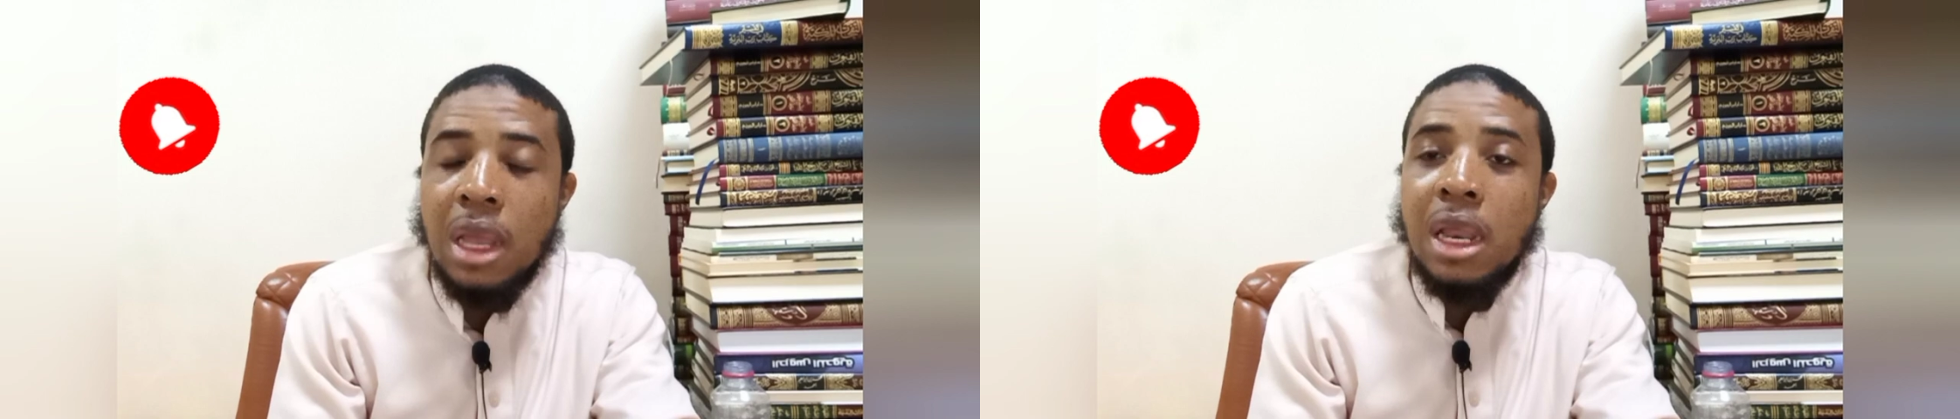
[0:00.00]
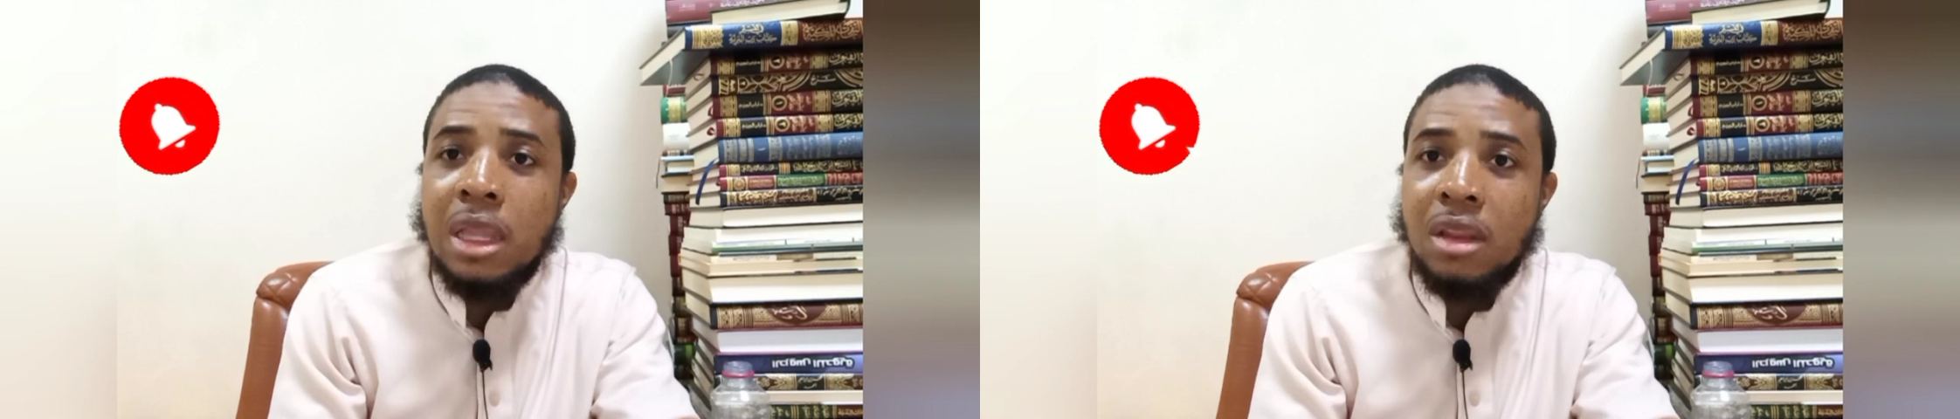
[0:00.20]

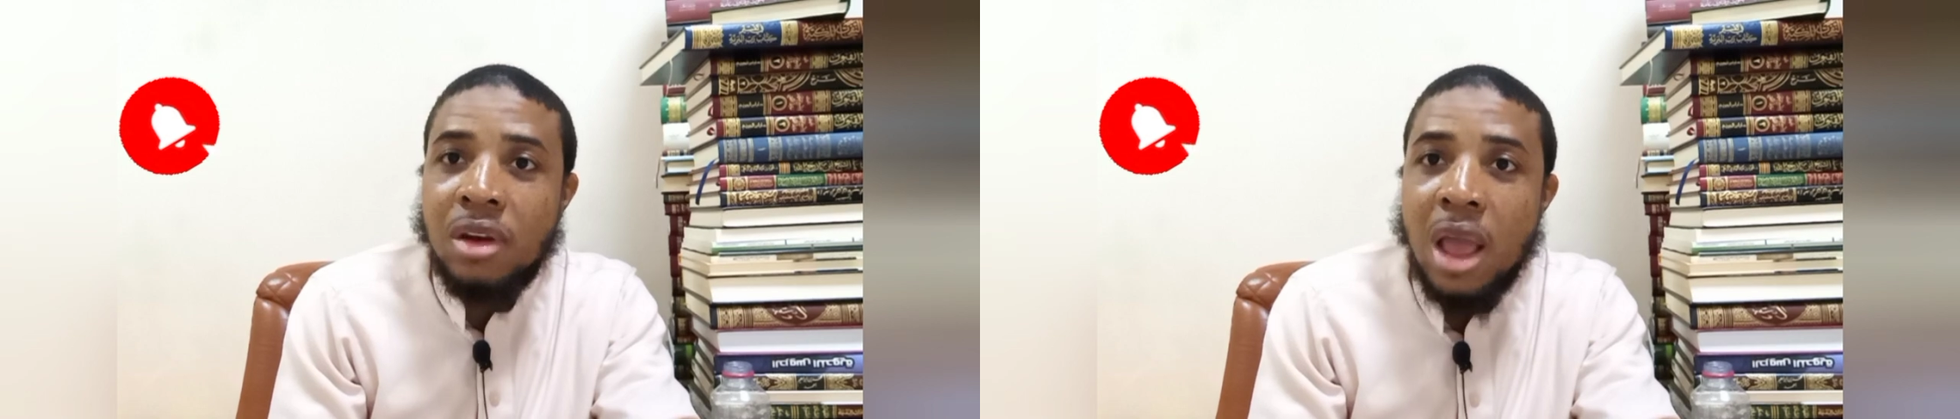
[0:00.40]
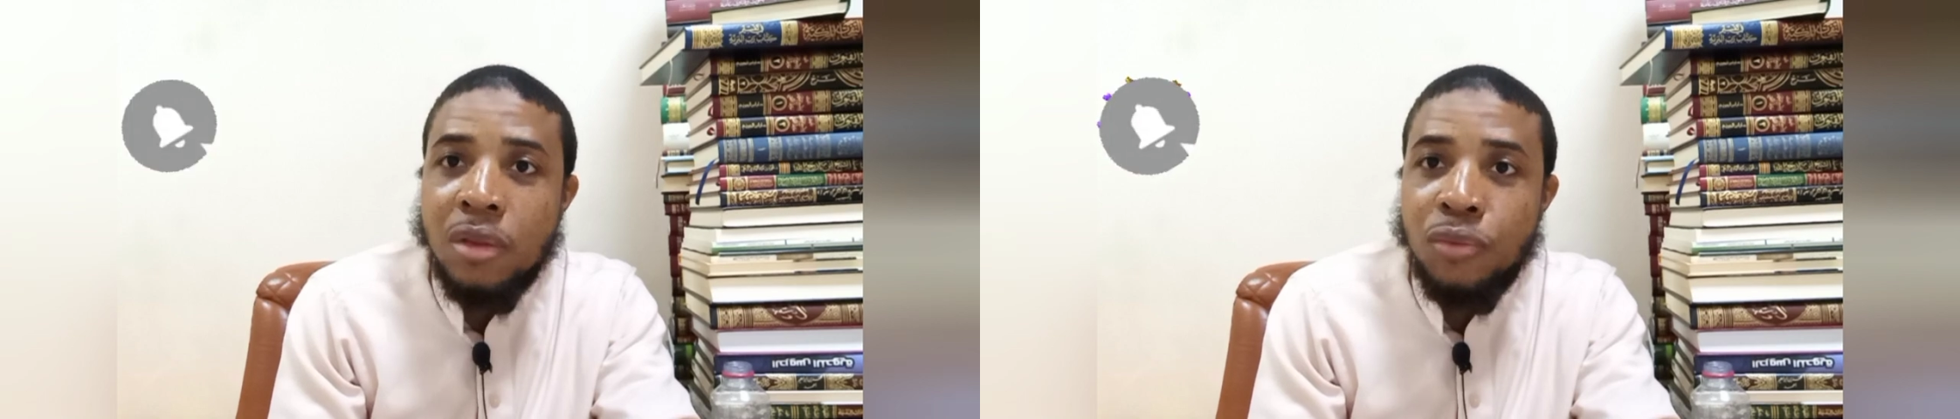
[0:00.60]
in its
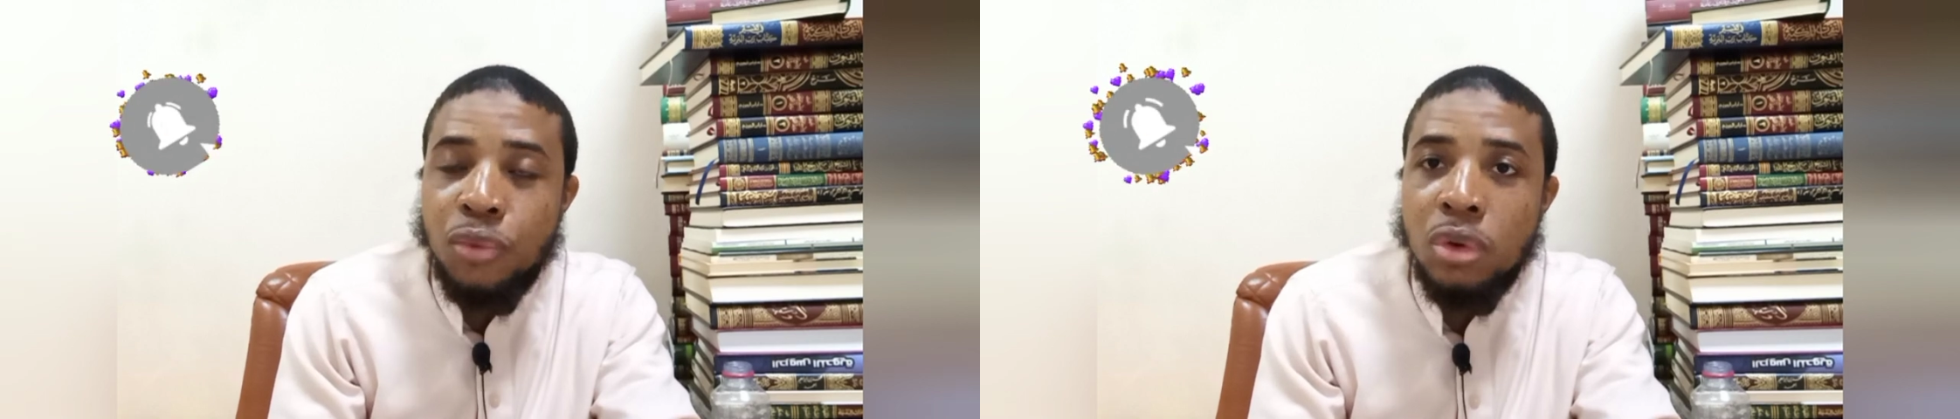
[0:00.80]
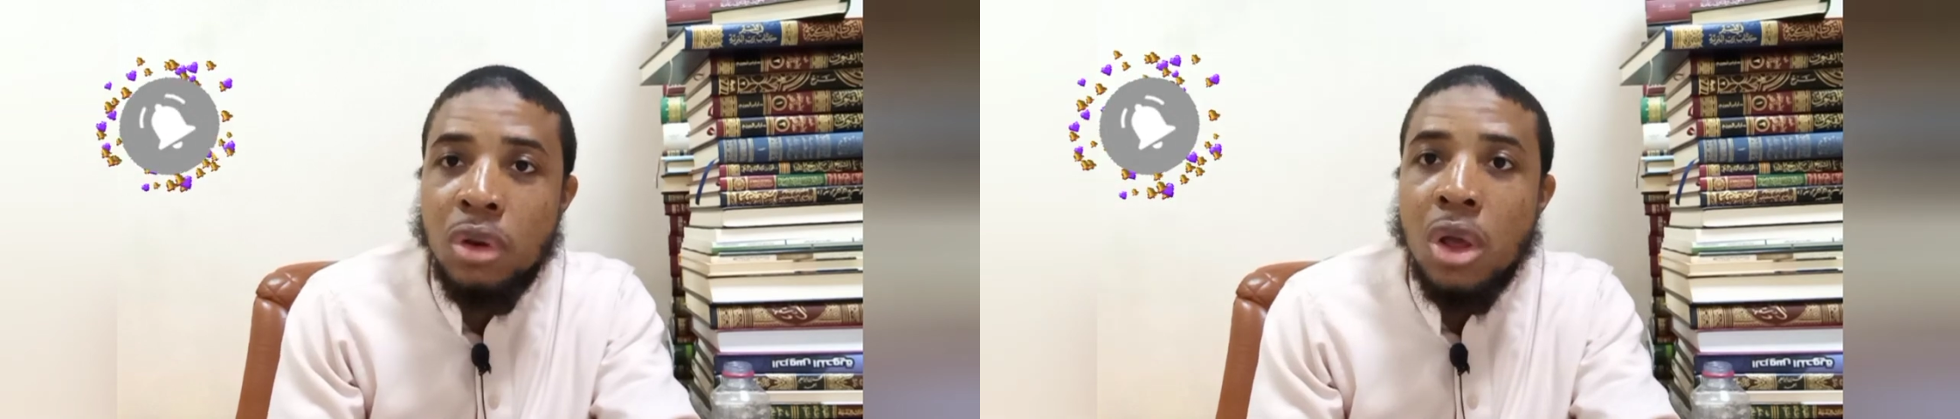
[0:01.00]

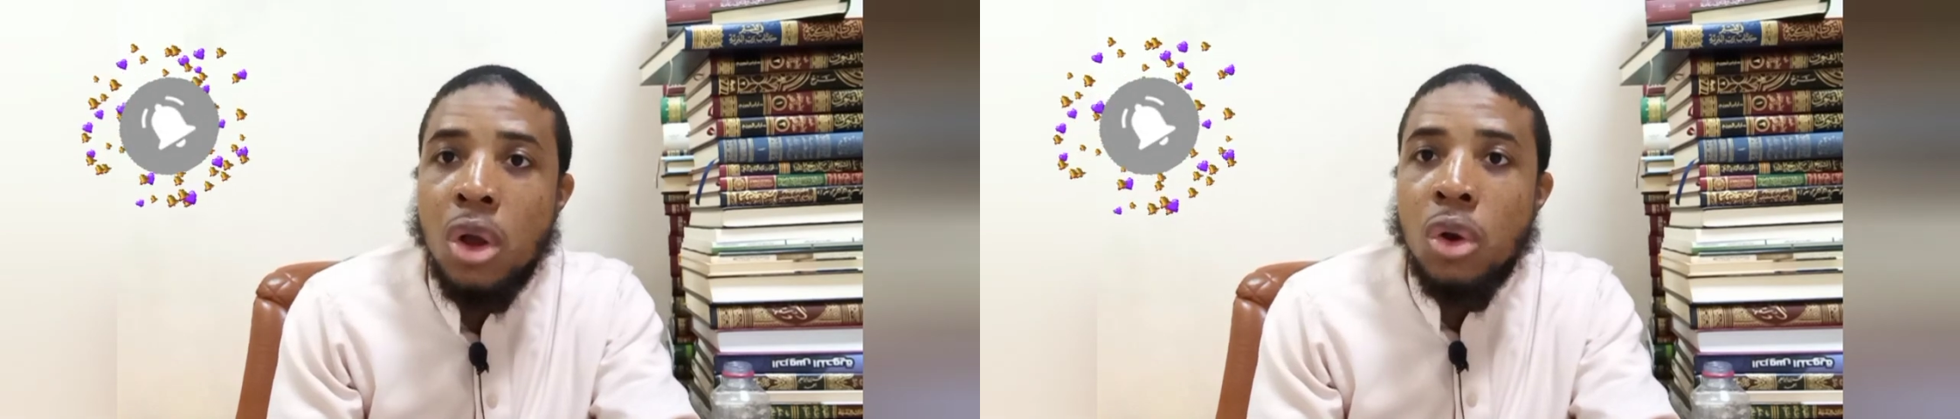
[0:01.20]
rightful